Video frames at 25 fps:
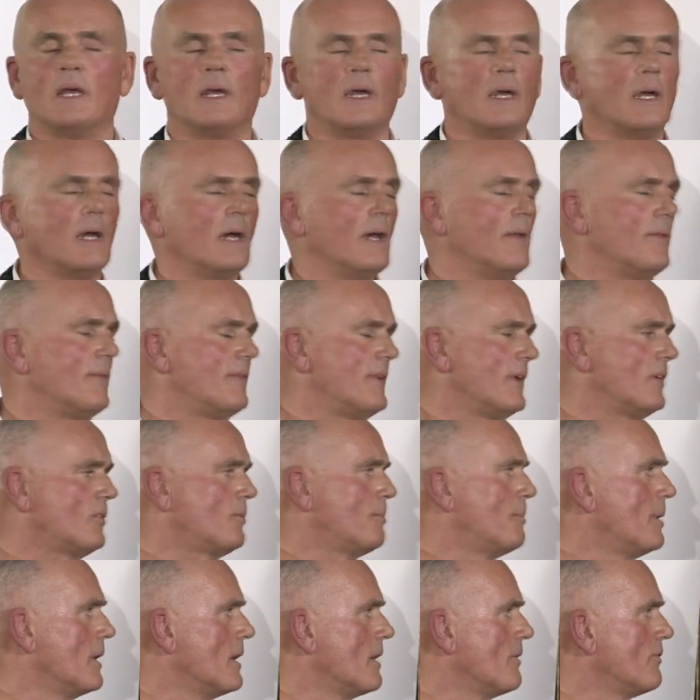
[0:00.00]
And this
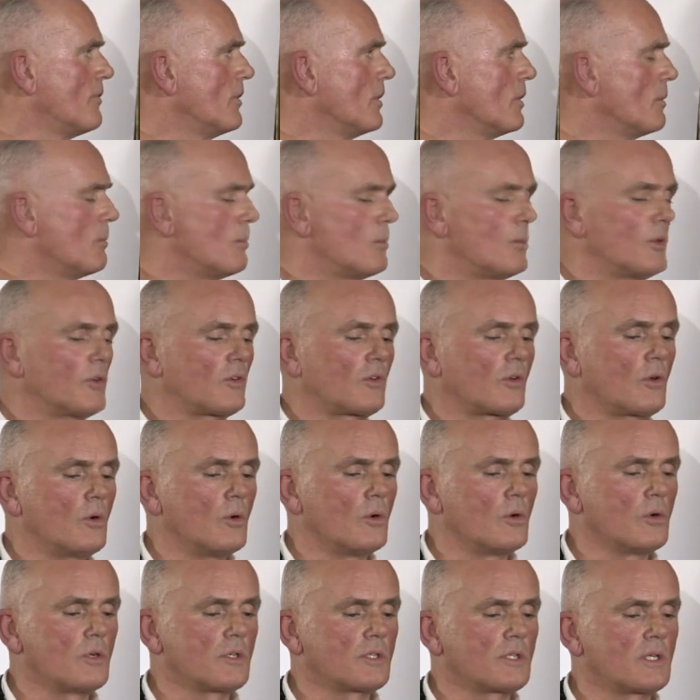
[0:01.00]
perfume was
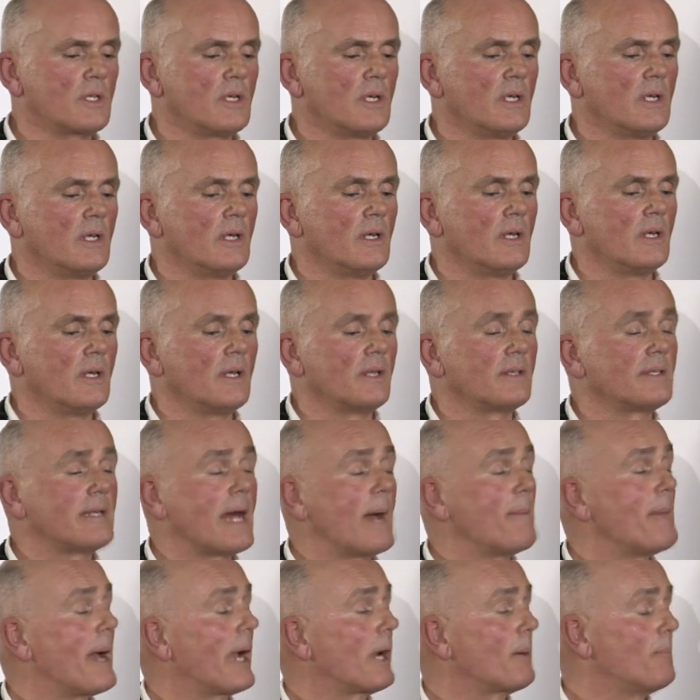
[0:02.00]
called
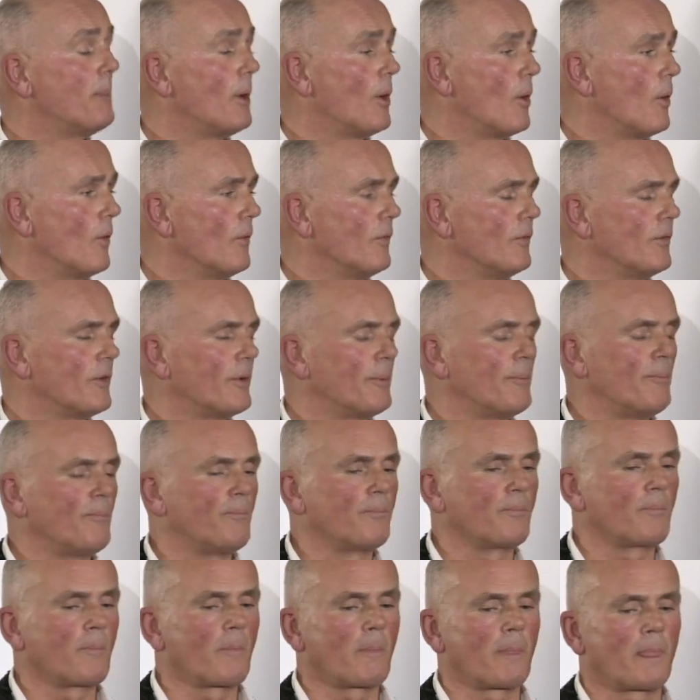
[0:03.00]
Tabac Blonde.
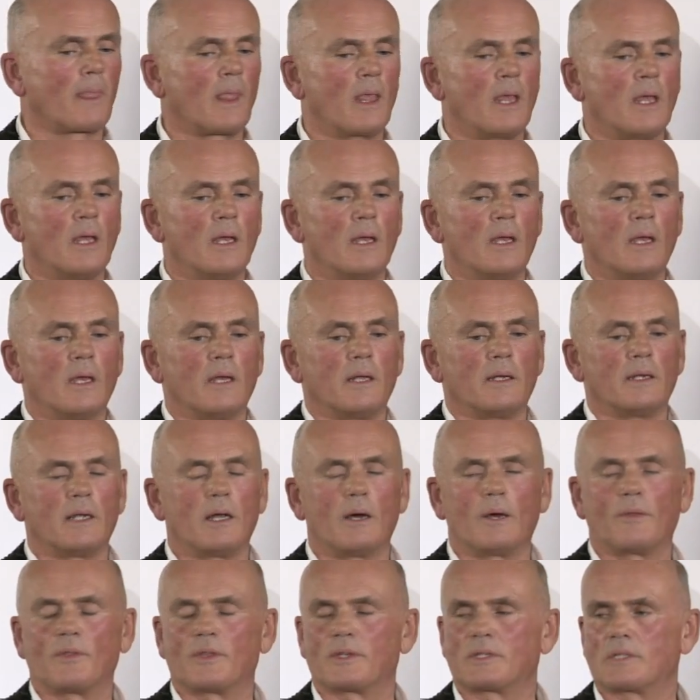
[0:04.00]
Now, at
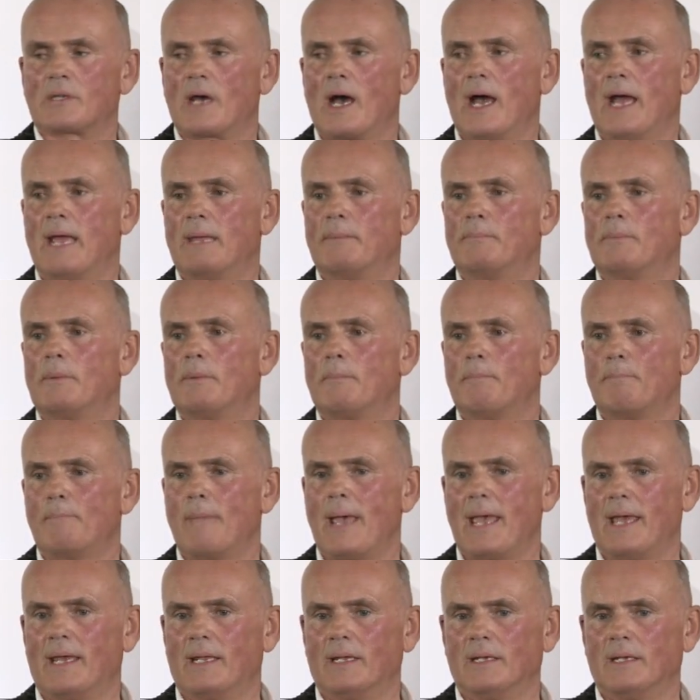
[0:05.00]
the time, men